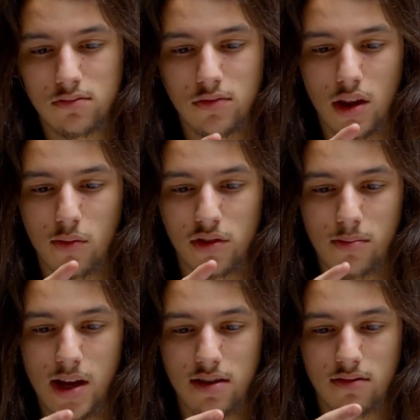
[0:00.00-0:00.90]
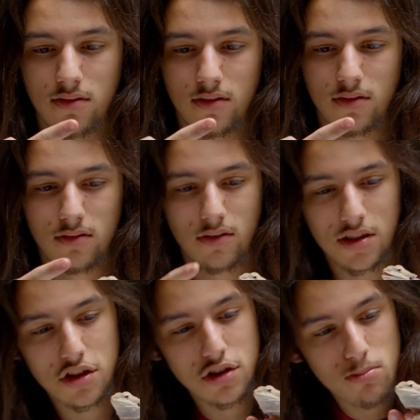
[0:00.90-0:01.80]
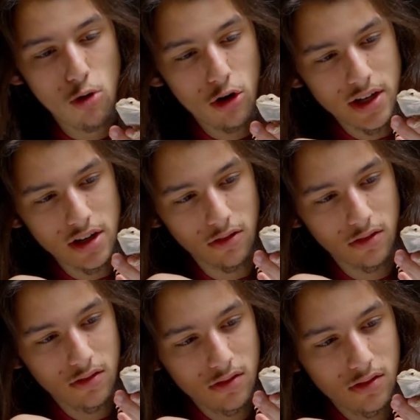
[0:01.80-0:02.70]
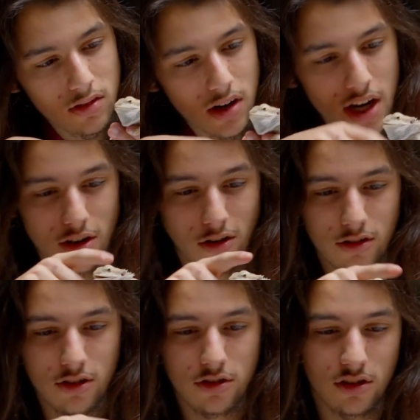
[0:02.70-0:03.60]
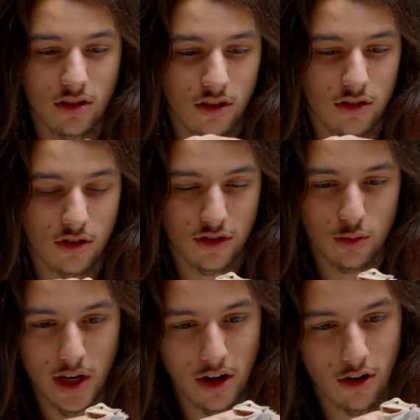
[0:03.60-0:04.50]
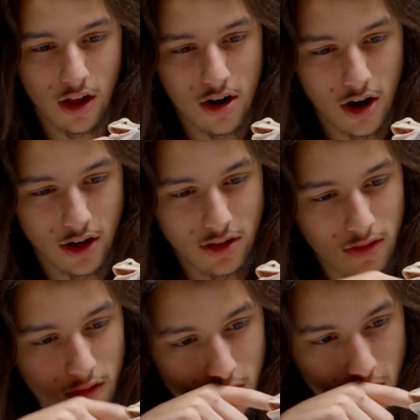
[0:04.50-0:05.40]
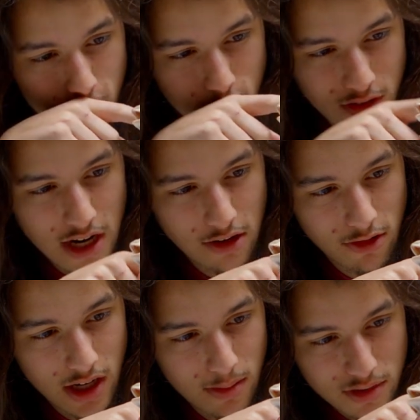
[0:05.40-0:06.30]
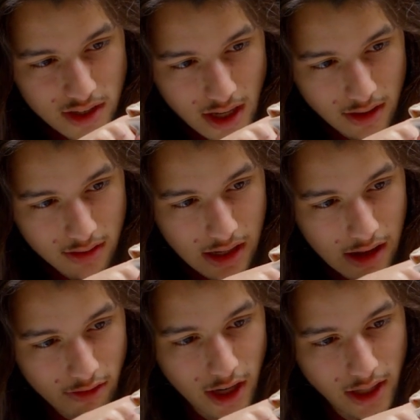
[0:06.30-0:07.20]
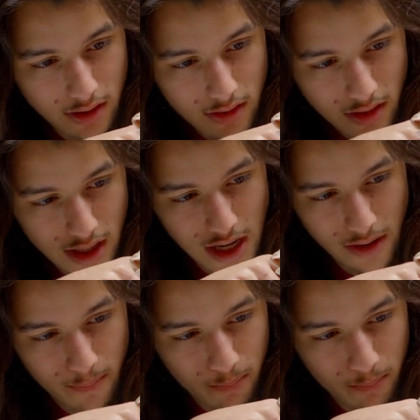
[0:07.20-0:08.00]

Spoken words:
Well, that wasn't bad. I thought you had more in you. I know, it's because you're a sweet girl at heart. You're just angry and upset, isn't that right? Yeah.